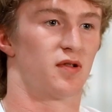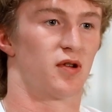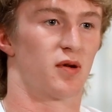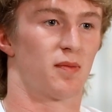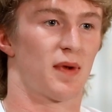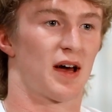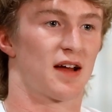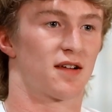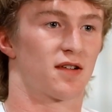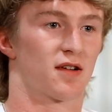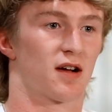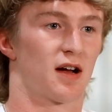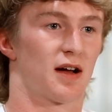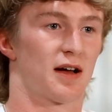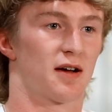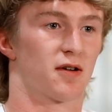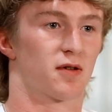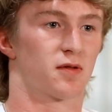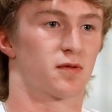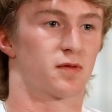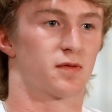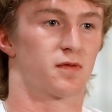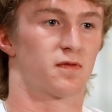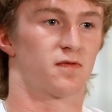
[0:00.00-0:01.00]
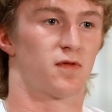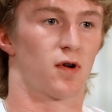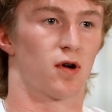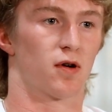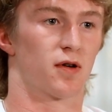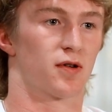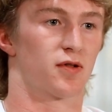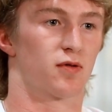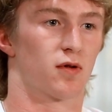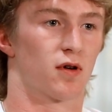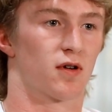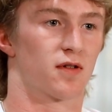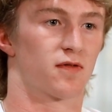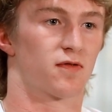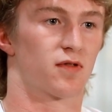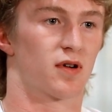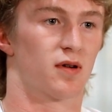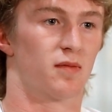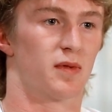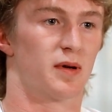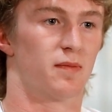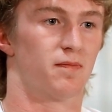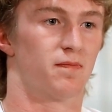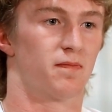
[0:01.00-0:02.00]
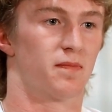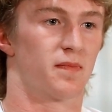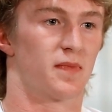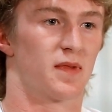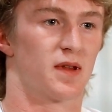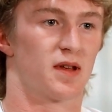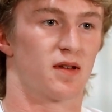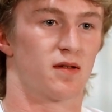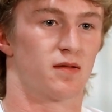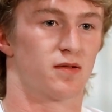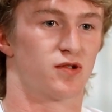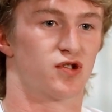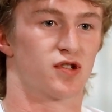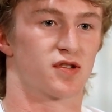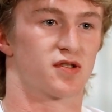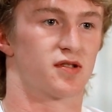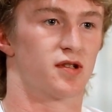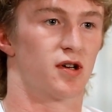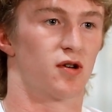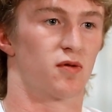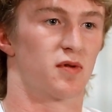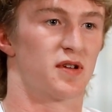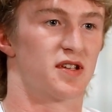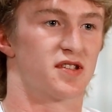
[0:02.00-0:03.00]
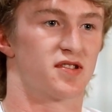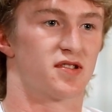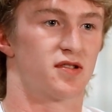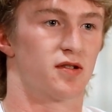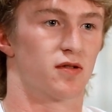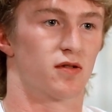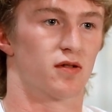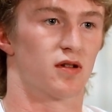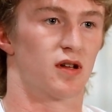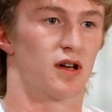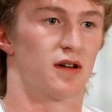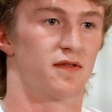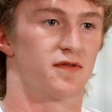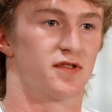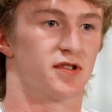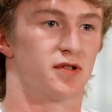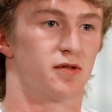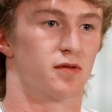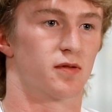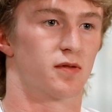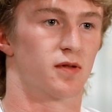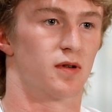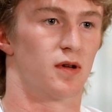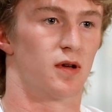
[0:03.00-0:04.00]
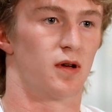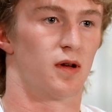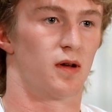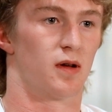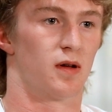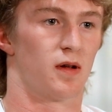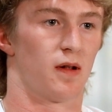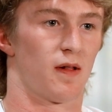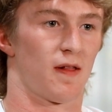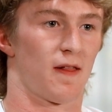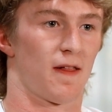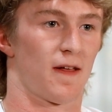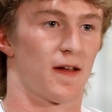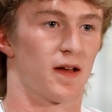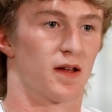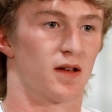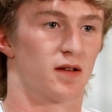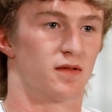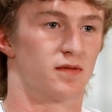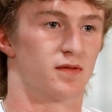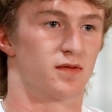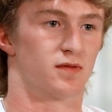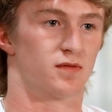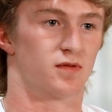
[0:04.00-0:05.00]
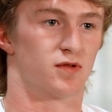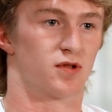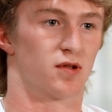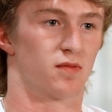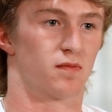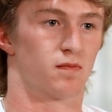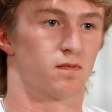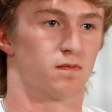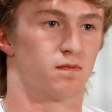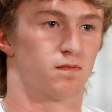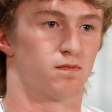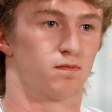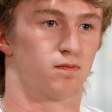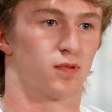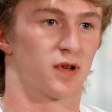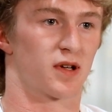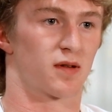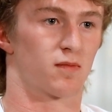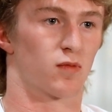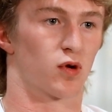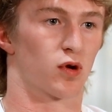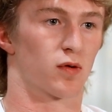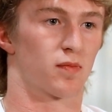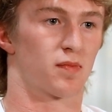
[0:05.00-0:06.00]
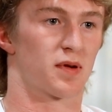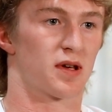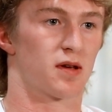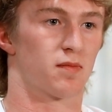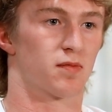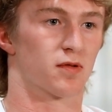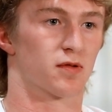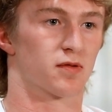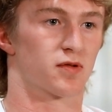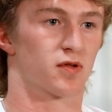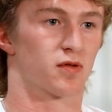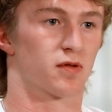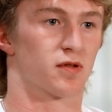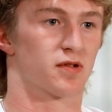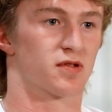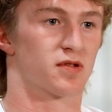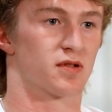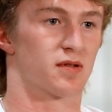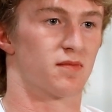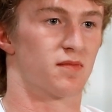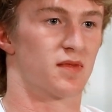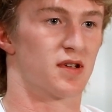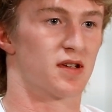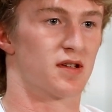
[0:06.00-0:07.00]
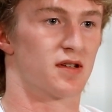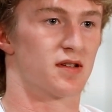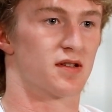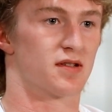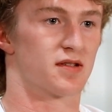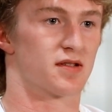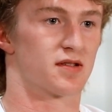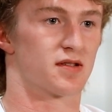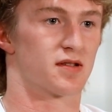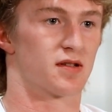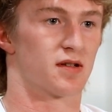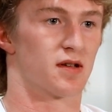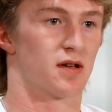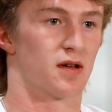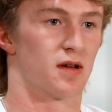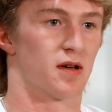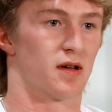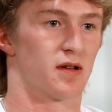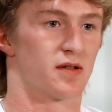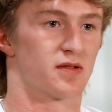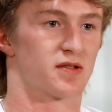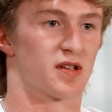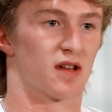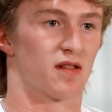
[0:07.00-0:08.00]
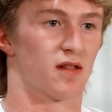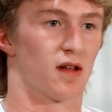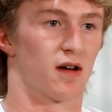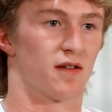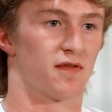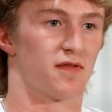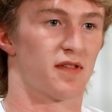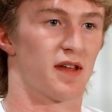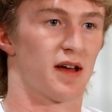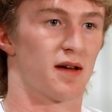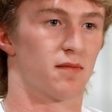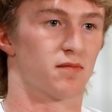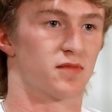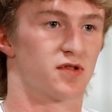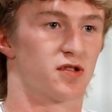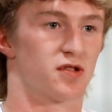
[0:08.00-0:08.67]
No matter how far you are from him, just know he still loves you, and to bring more people towards him is to love them